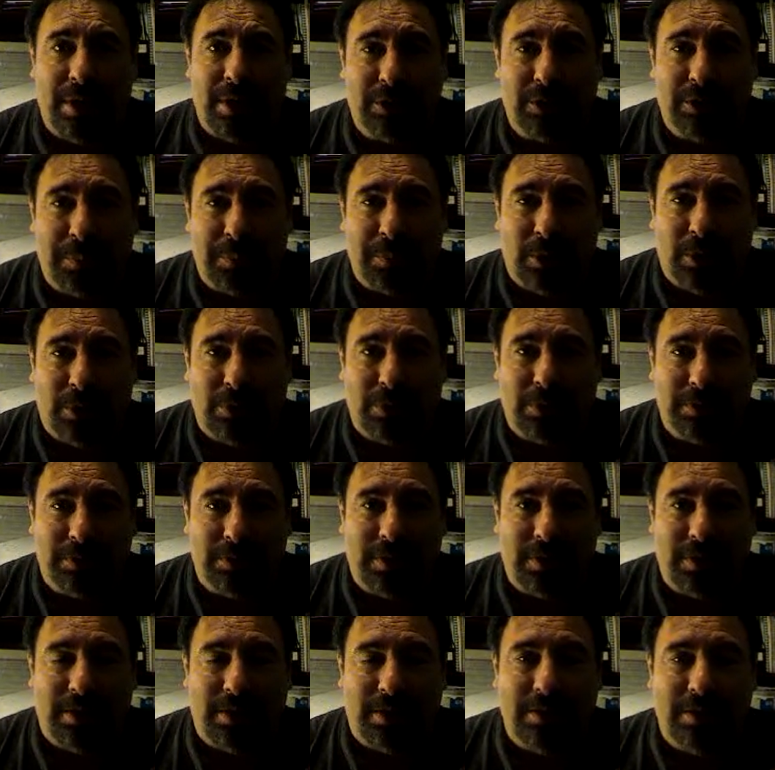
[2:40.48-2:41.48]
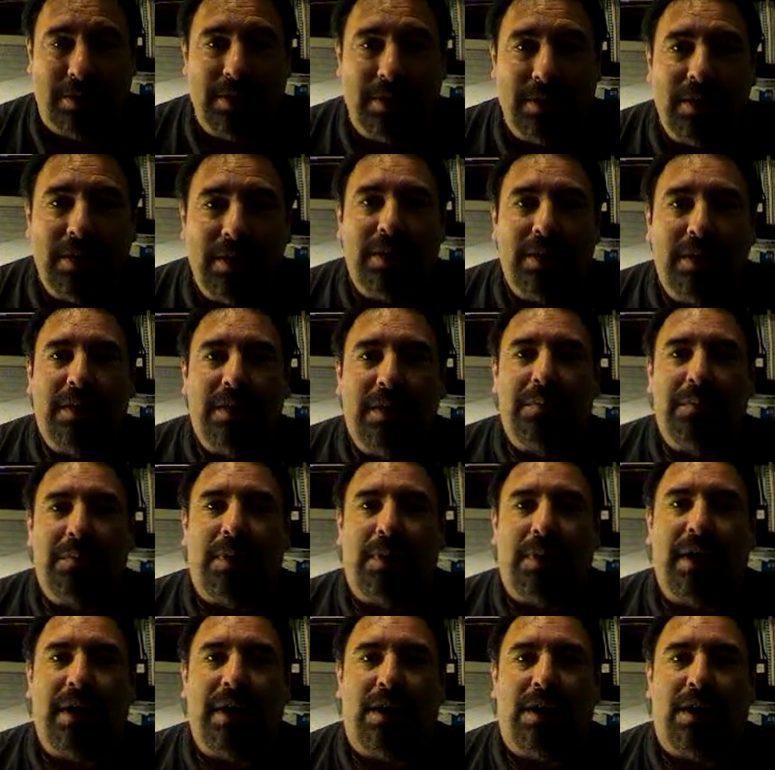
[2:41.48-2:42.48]
expert on uh,
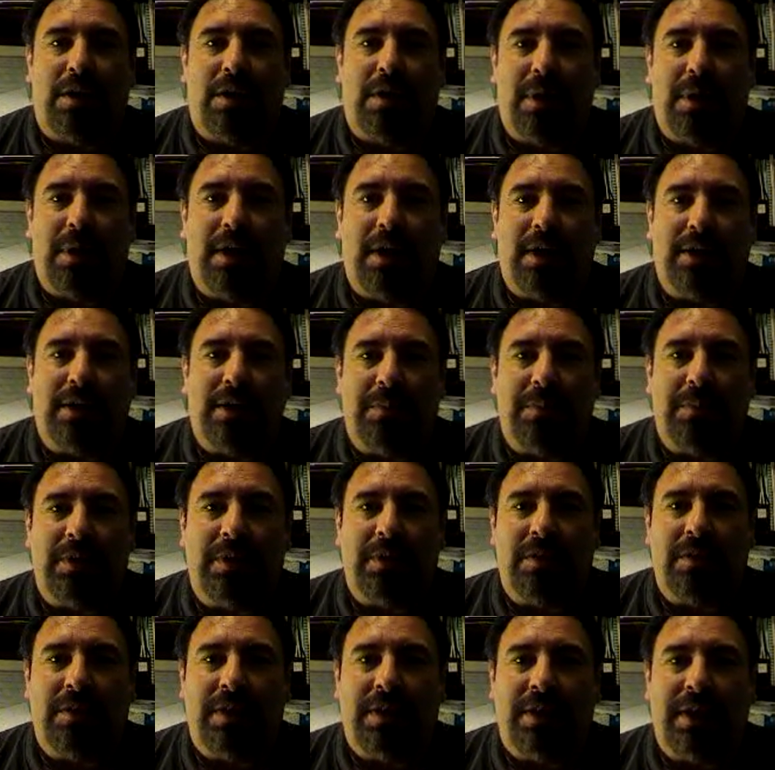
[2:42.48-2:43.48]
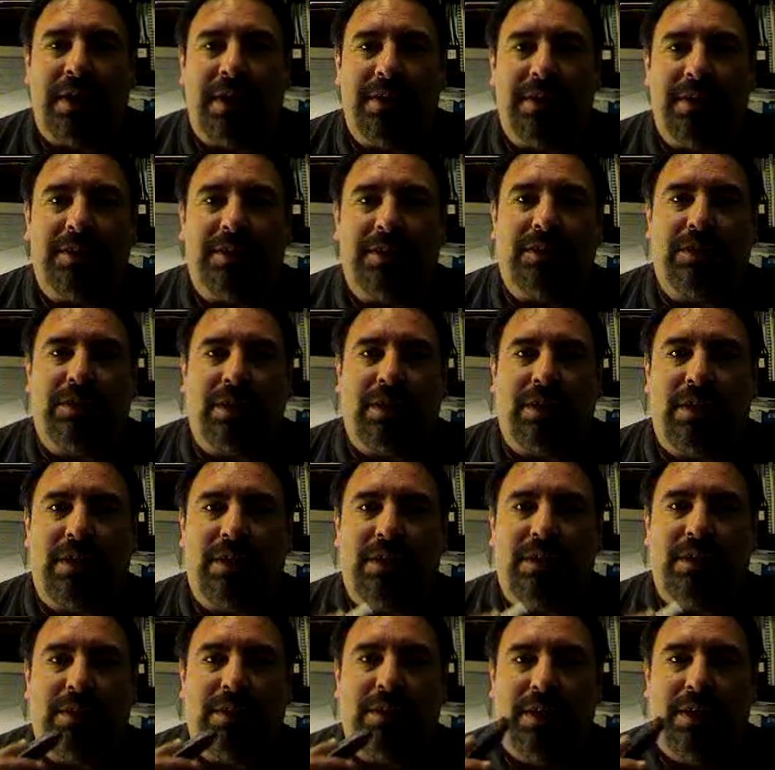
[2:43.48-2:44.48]
playing harmonica, but the thing is, uh,
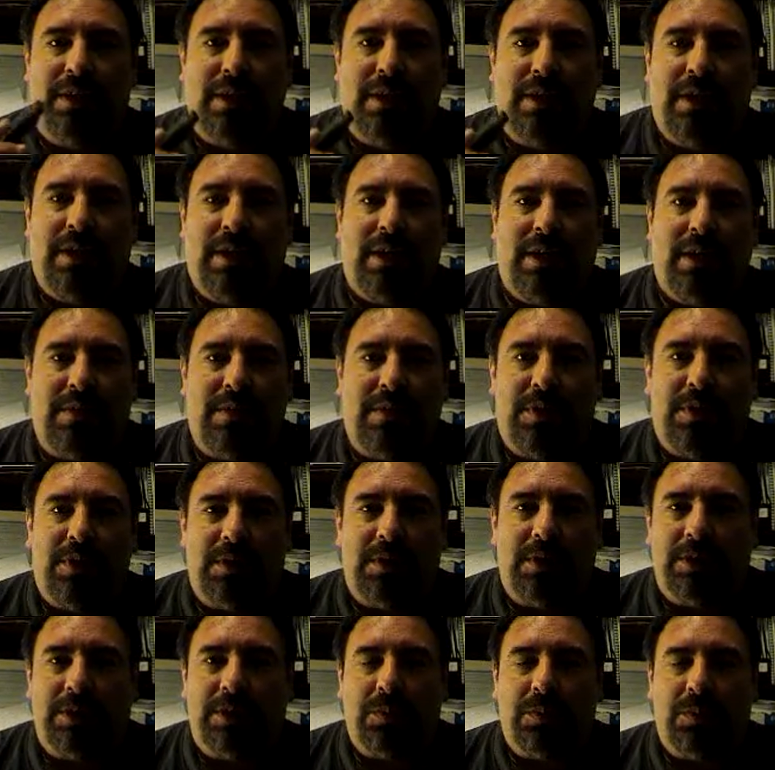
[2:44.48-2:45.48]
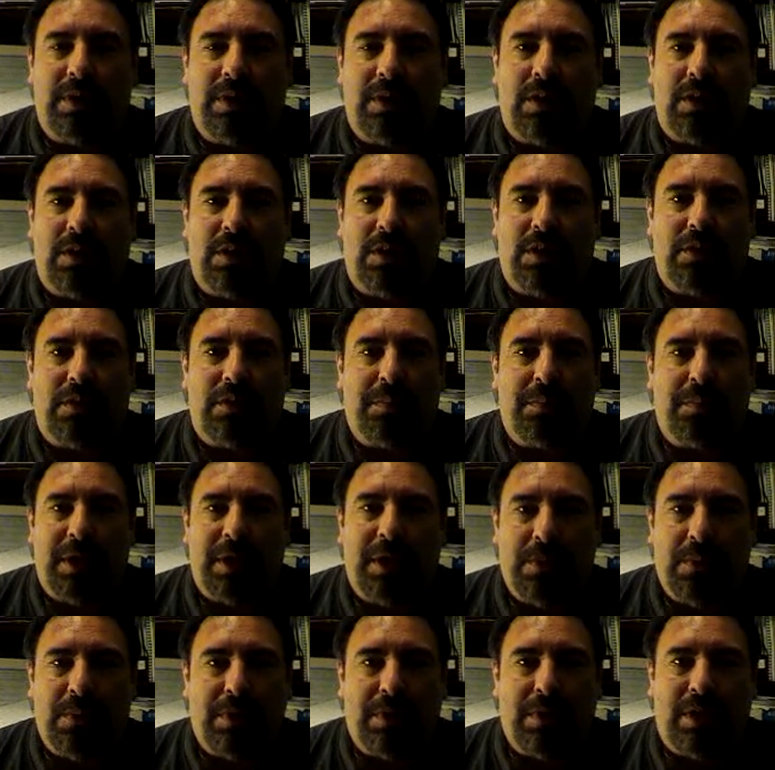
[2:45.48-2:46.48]
if you're just wanting to learn,
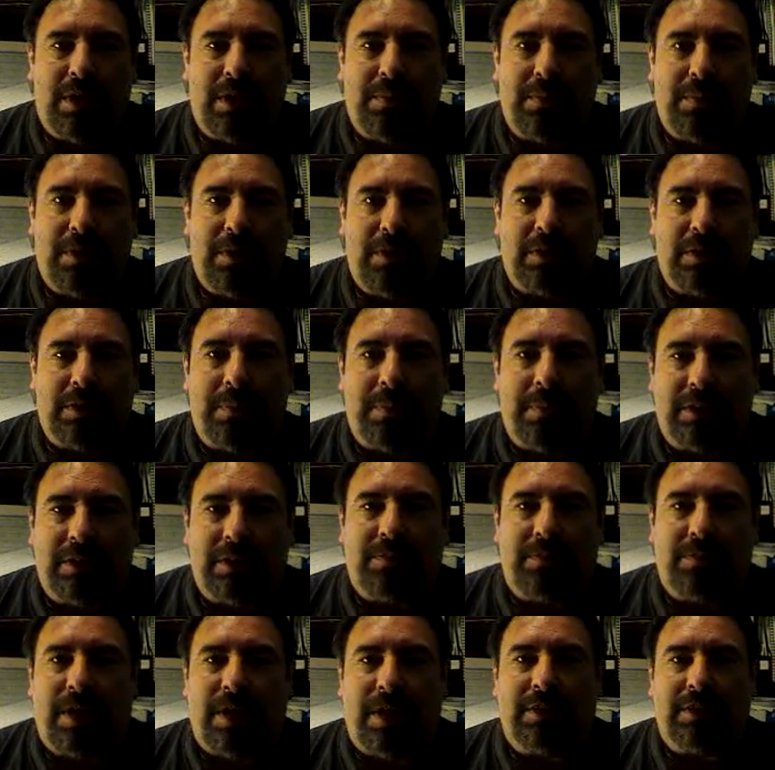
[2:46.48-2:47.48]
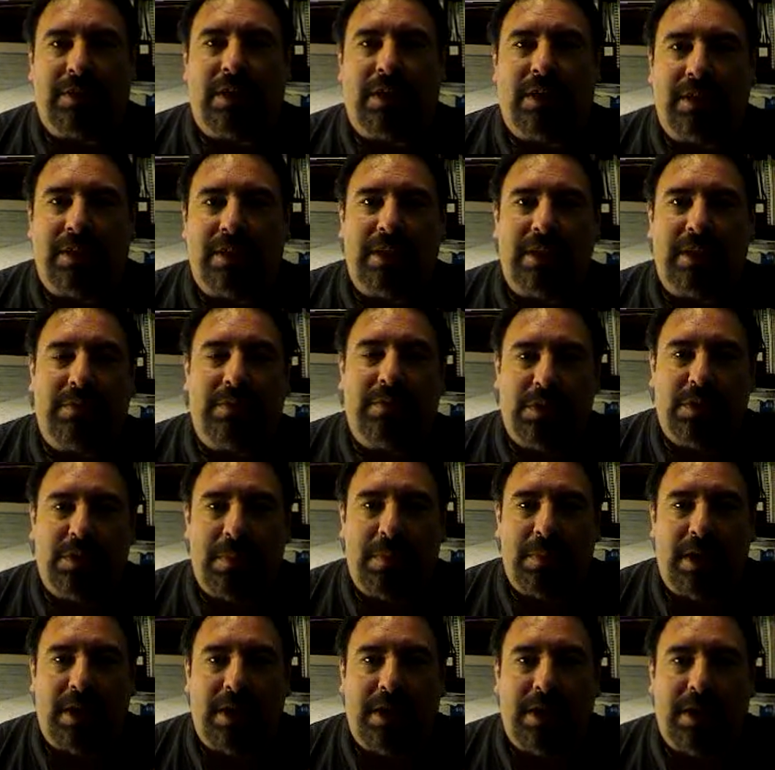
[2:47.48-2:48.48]
pick one up. That's the best advice I can give
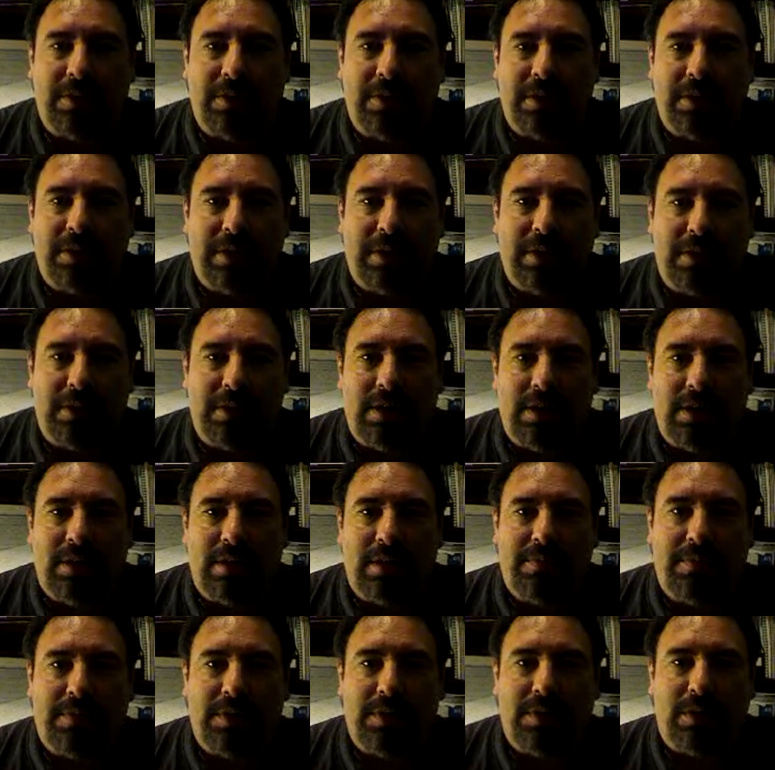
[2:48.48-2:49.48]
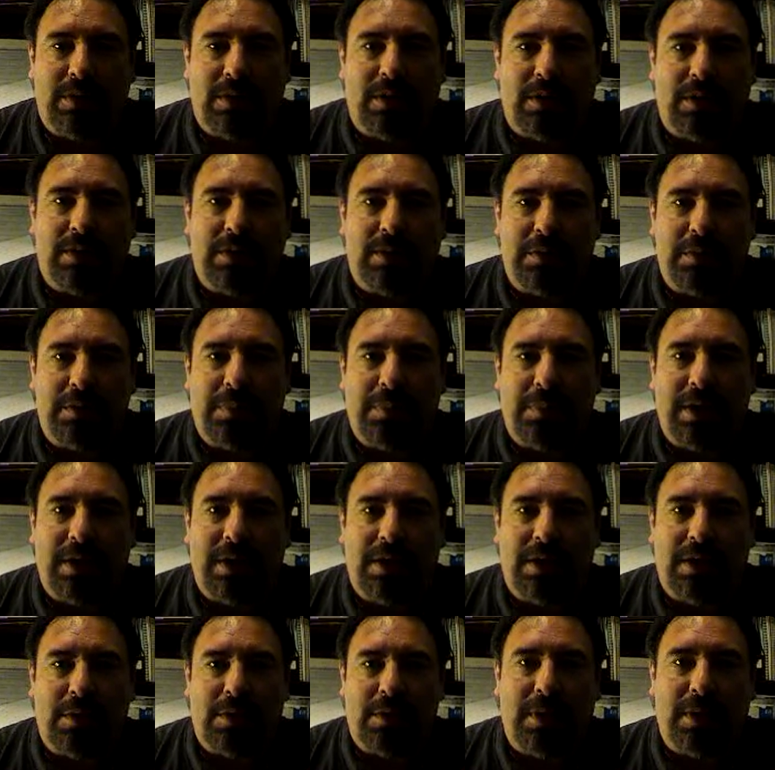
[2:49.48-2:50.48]
somebody out there. Uh, if you're learning to play
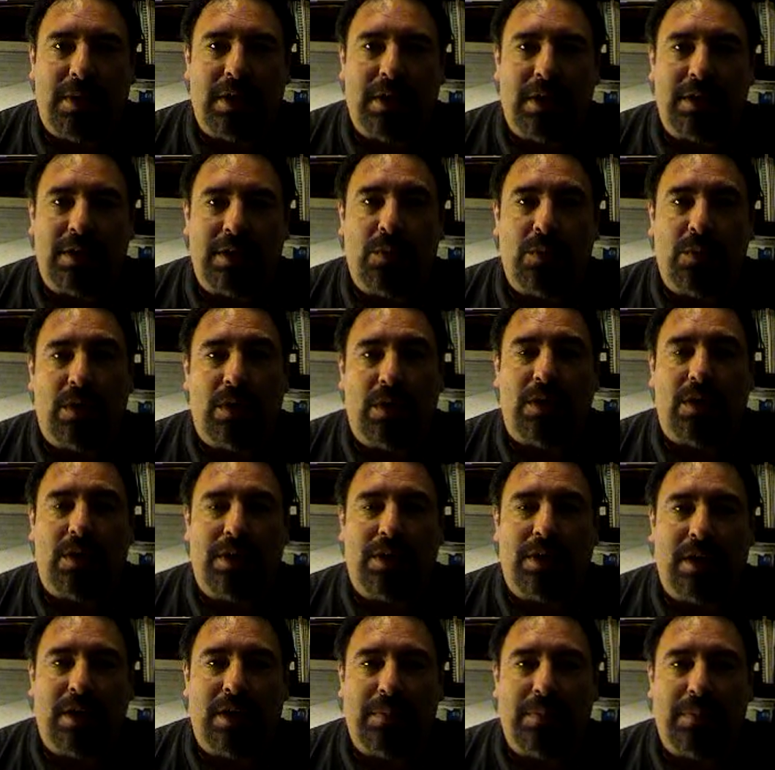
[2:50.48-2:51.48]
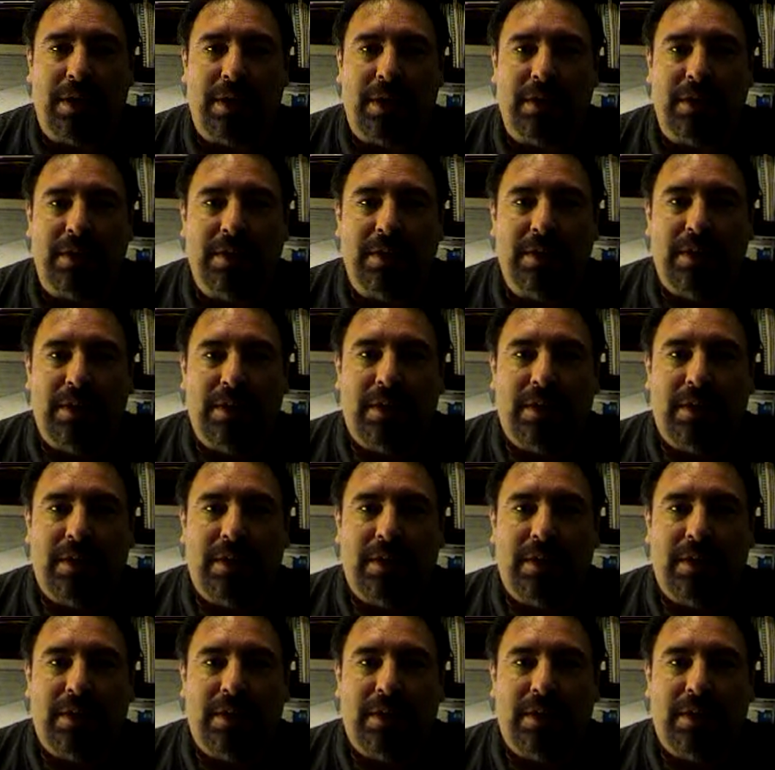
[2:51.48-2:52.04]
harmonica and want to learn how to play it,